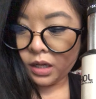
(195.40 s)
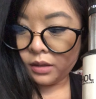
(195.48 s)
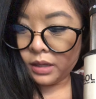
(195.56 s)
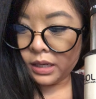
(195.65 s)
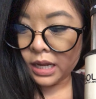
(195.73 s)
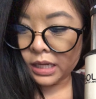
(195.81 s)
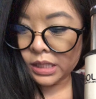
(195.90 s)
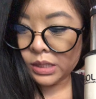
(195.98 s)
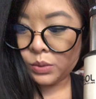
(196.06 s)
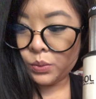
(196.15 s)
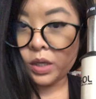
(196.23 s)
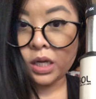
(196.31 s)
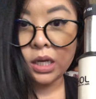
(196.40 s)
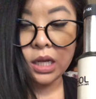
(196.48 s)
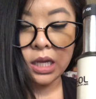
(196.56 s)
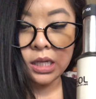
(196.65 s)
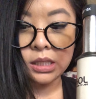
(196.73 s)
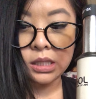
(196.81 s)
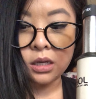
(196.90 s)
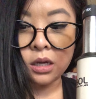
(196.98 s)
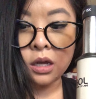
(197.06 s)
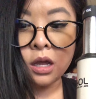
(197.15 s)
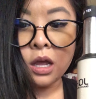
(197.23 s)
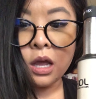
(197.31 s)
The next one is
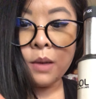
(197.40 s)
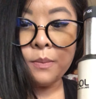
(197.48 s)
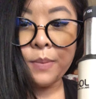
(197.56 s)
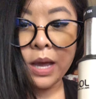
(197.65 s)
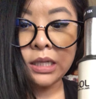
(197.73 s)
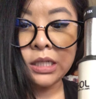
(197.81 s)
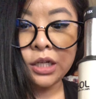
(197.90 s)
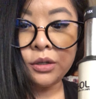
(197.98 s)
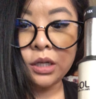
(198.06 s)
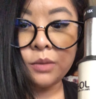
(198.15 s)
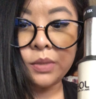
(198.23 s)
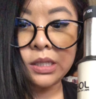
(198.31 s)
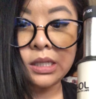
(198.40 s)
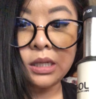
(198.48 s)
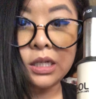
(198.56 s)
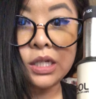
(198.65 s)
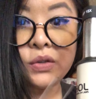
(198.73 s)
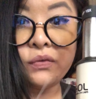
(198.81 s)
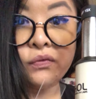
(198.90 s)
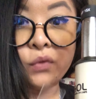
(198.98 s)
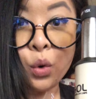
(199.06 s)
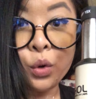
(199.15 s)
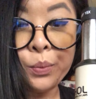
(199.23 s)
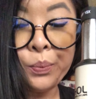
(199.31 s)
the bacteria bacillus
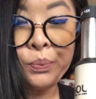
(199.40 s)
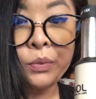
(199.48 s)
form.